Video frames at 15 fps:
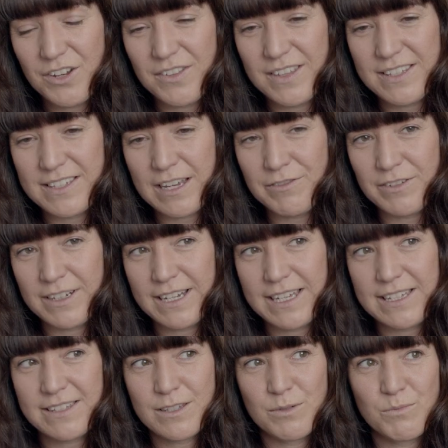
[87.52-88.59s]
no, there's definitely
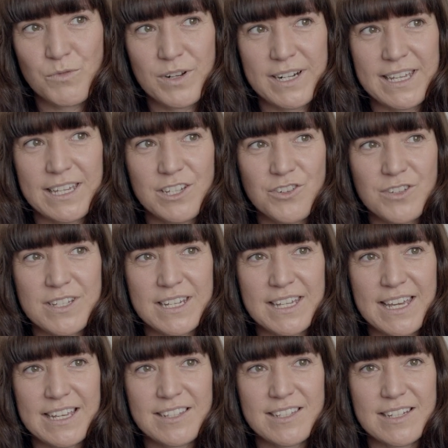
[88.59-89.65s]
some really interesting
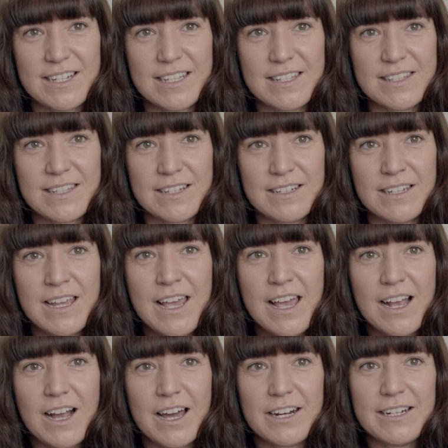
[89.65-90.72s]
case studies and
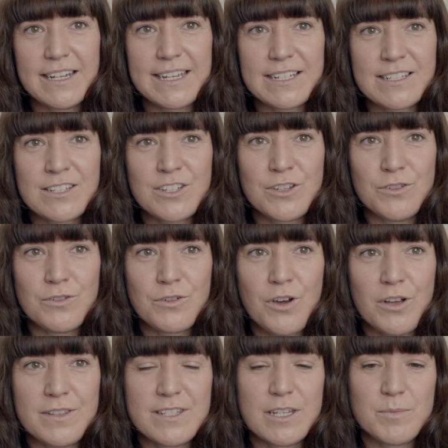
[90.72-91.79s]
kind of linked to
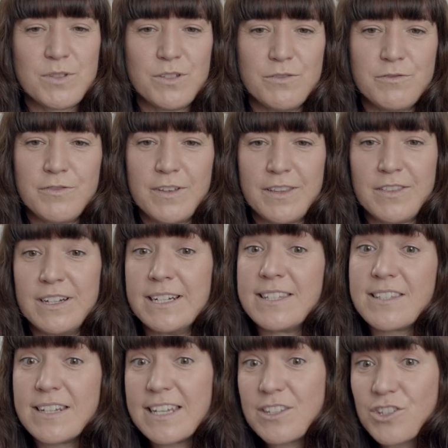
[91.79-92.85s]
concepts of the
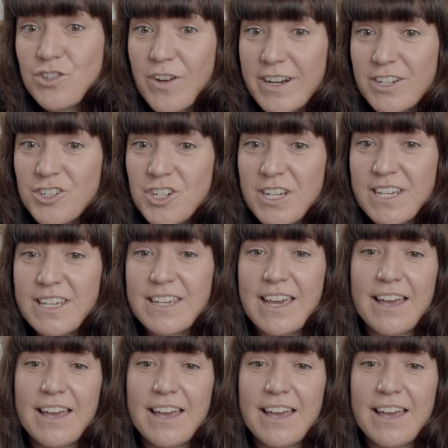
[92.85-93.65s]
listening strategy.